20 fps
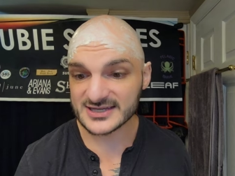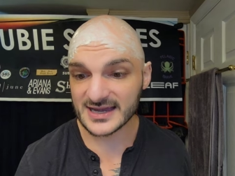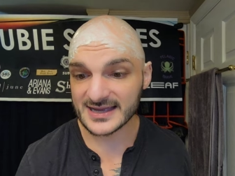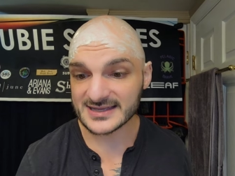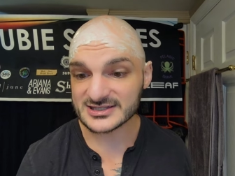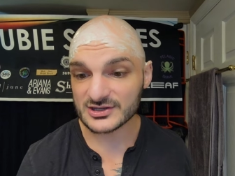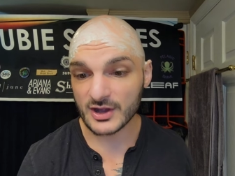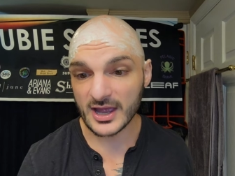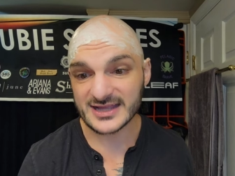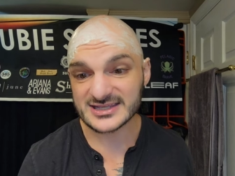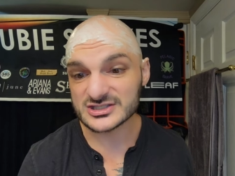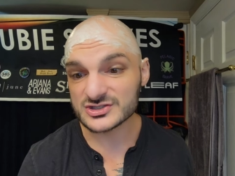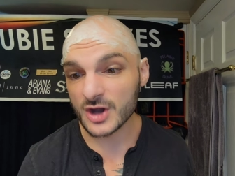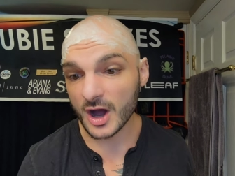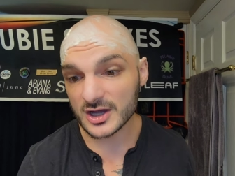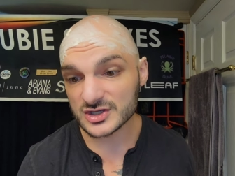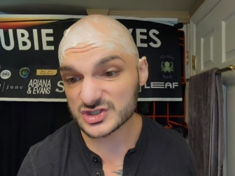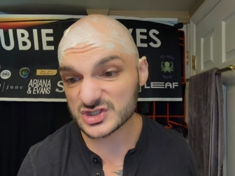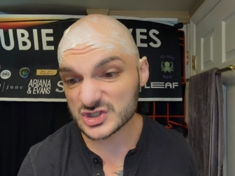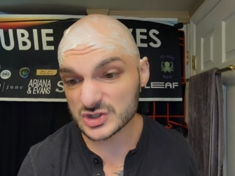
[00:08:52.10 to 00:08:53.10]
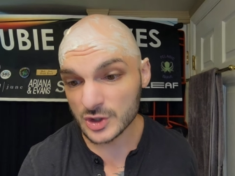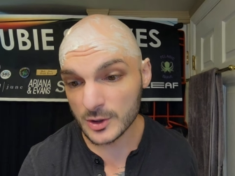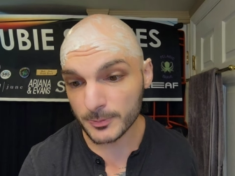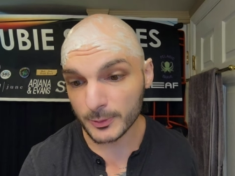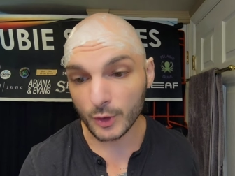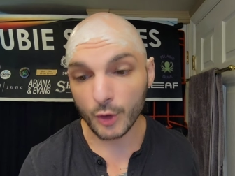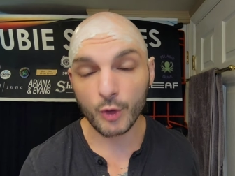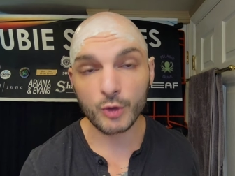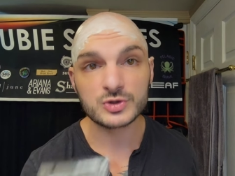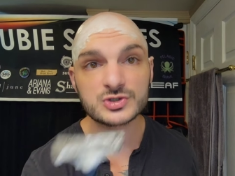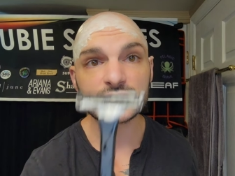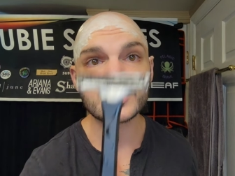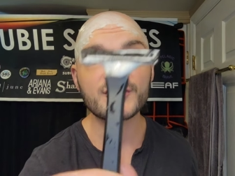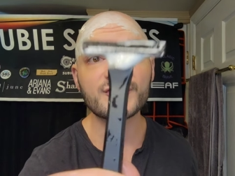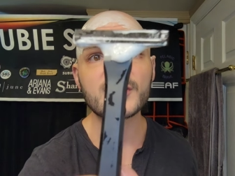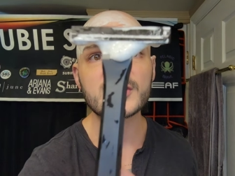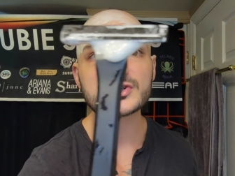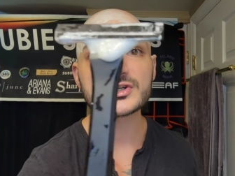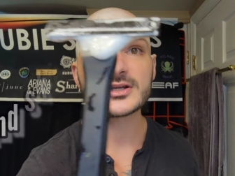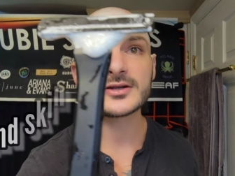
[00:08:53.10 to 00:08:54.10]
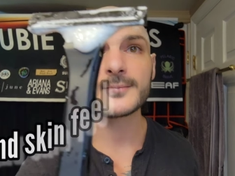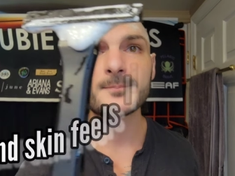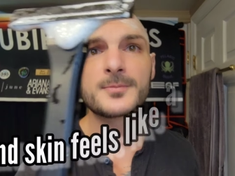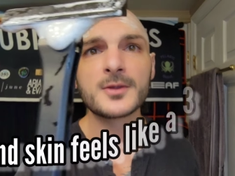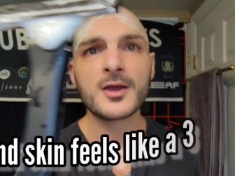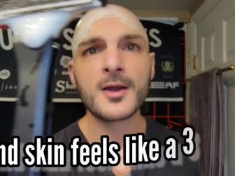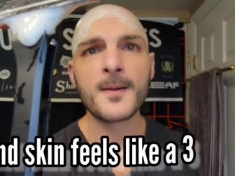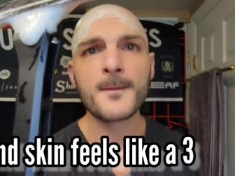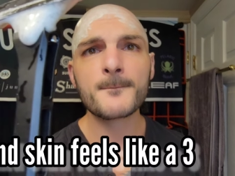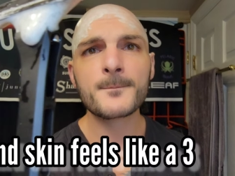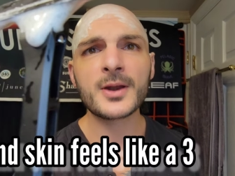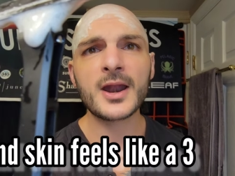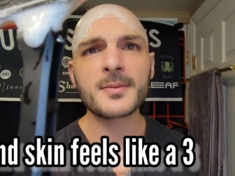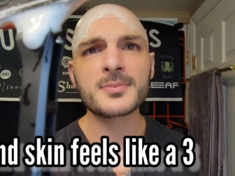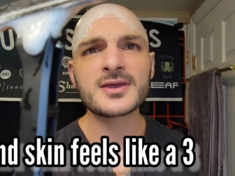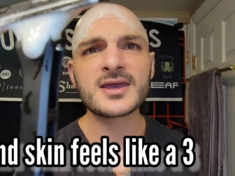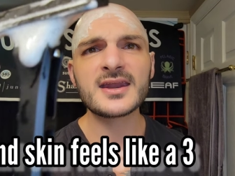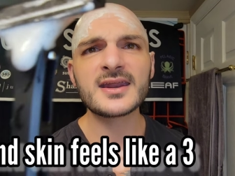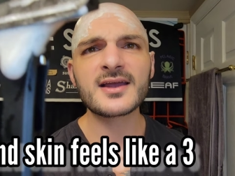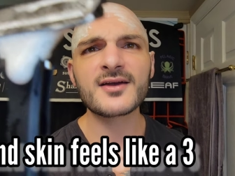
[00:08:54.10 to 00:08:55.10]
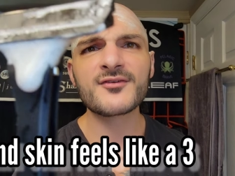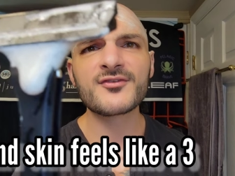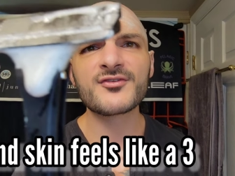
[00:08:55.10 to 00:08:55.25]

say it's, it's not super ultra efficient, but I'm getting a